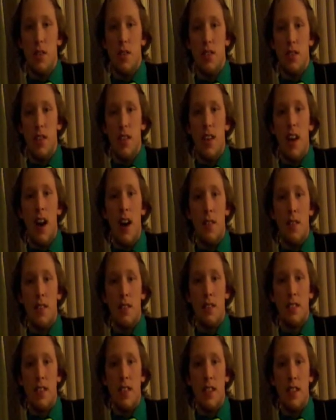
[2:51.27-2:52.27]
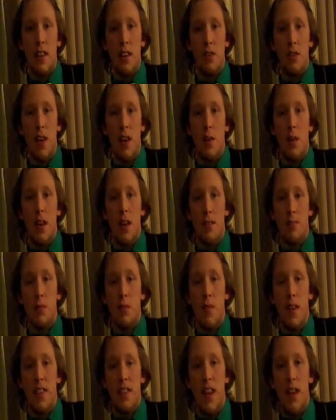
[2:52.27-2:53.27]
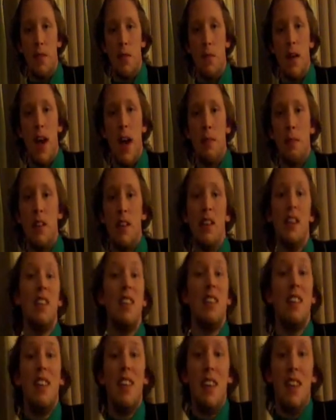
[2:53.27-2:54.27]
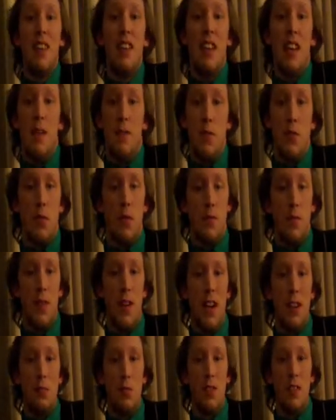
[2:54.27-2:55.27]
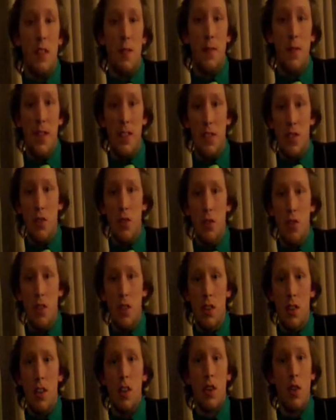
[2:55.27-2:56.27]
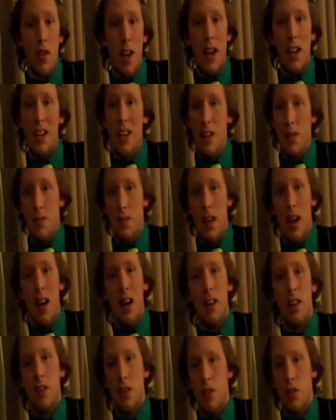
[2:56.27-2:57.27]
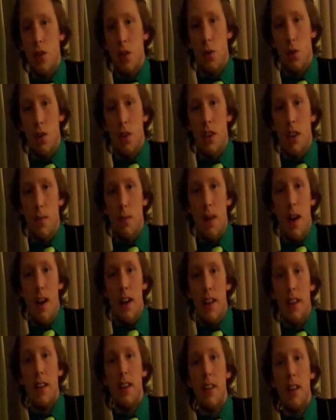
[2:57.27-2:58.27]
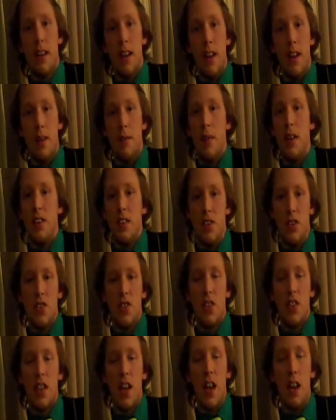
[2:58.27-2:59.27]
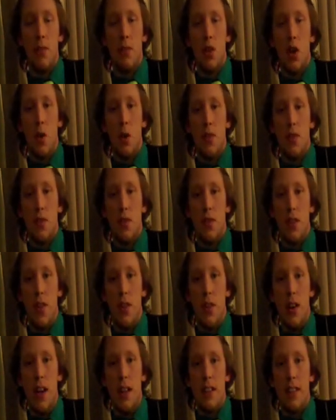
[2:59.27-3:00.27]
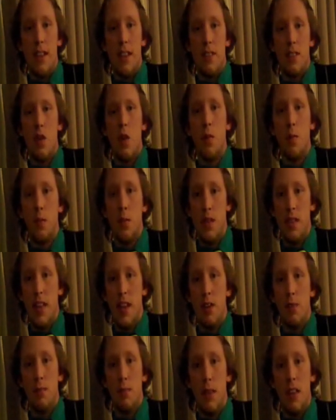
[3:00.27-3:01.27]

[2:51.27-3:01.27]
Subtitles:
is obviously a great way to prevent that from happening. If you can find one that fits your look, great. If not, don't worry about it, and just kind of go with those other ideas. Hopefully that'll